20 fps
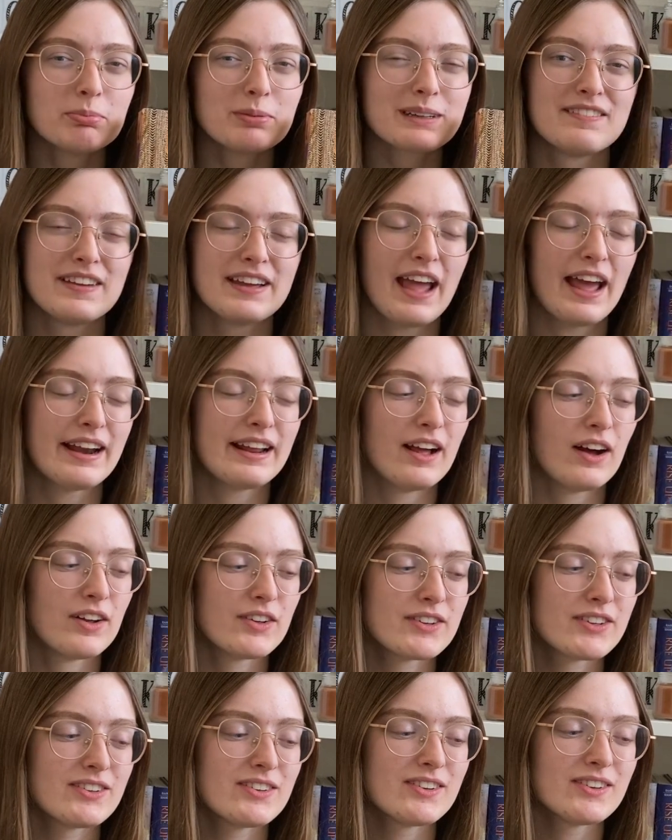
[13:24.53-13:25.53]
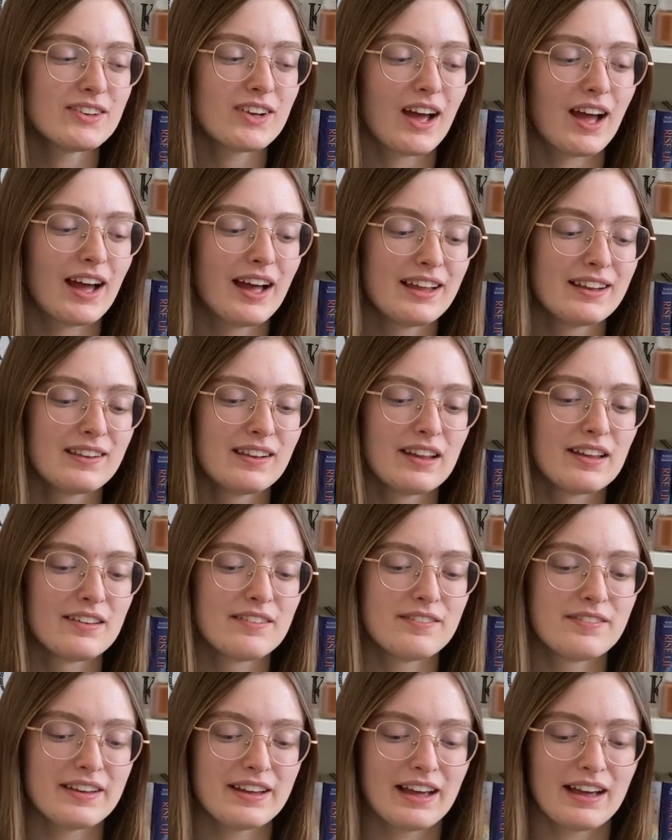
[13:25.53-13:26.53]
and it also, I
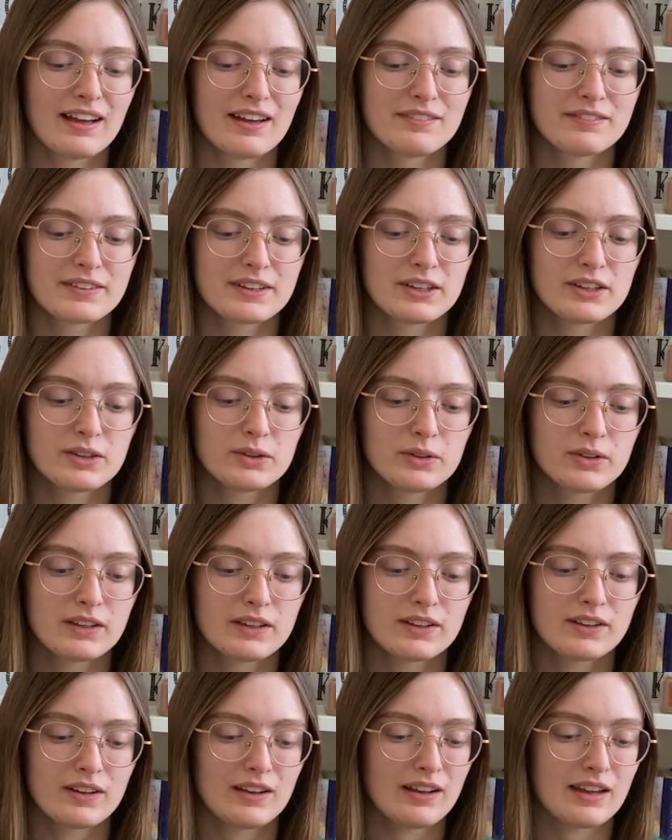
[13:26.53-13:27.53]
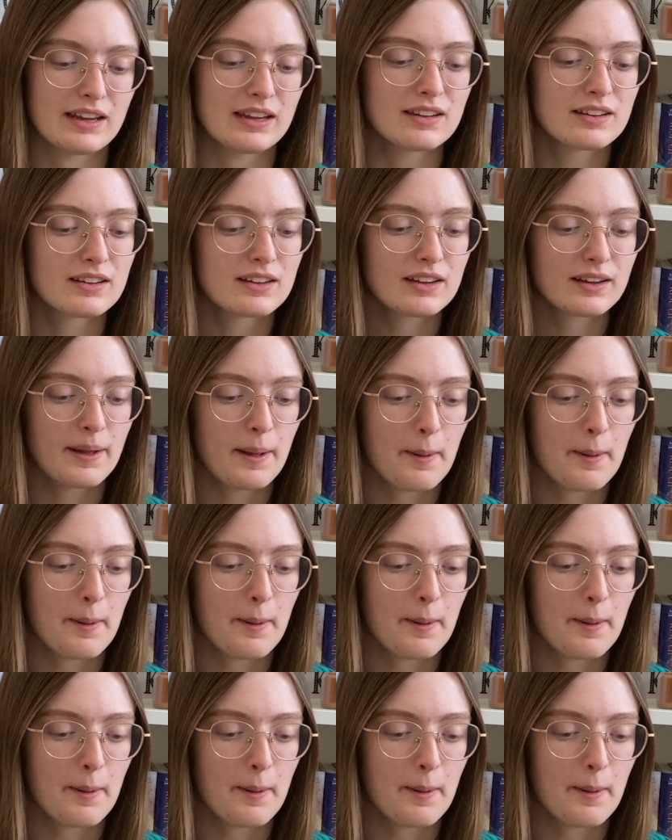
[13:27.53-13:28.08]
love, they have cute little like